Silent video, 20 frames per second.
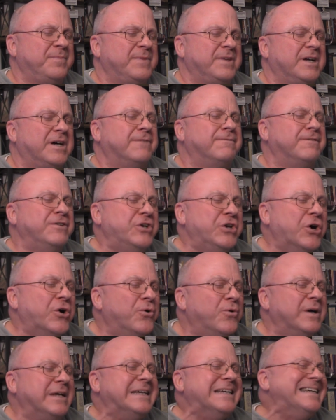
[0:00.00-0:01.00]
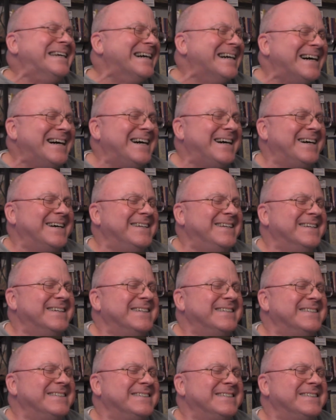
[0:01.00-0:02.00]
of knowing God
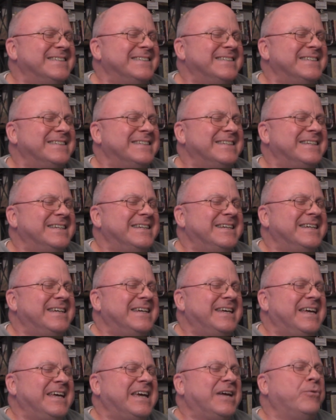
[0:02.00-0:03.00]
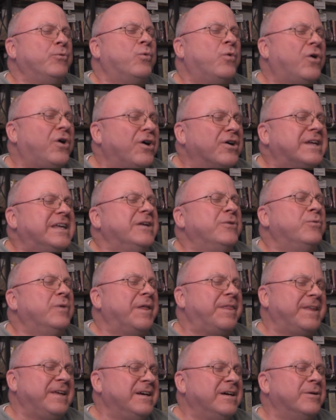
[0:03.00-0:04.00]
and walking
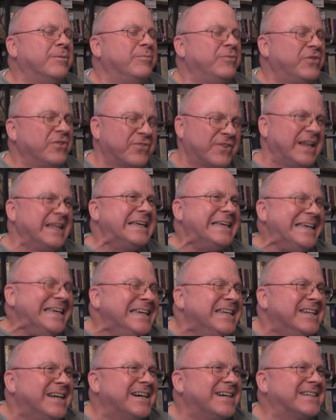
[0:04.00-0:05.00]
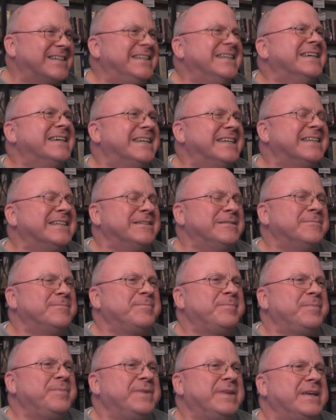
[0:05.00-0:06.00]
with Him just like Enoch did.
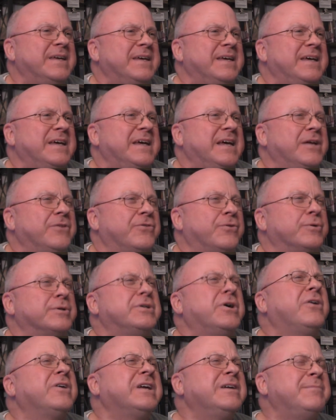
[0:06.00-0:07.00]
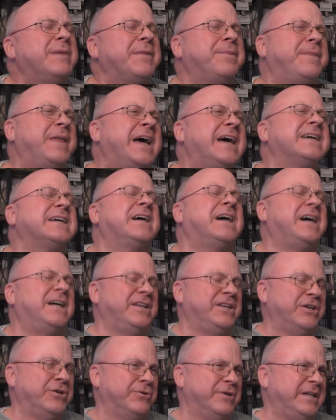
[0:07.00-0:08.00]
And so we're talking about that
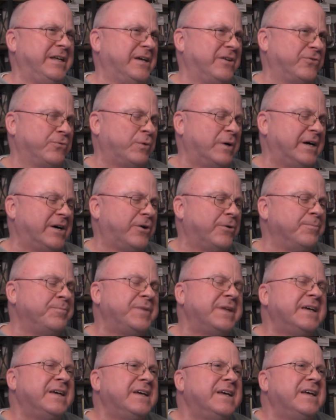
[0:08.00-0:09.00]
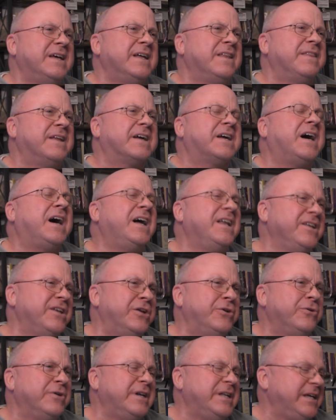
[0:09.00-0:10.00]
continuity as well. The
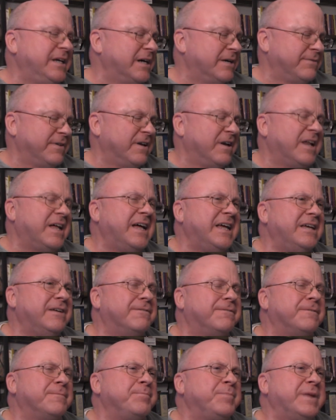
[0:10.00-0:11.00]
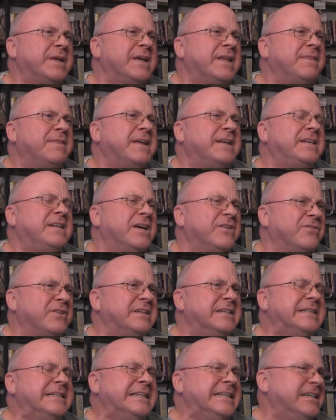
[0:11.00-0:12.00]
continuity of a life that
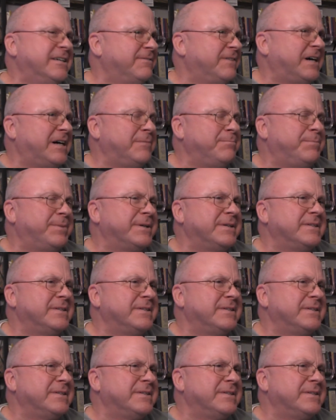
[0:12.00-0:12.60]
doesn't give up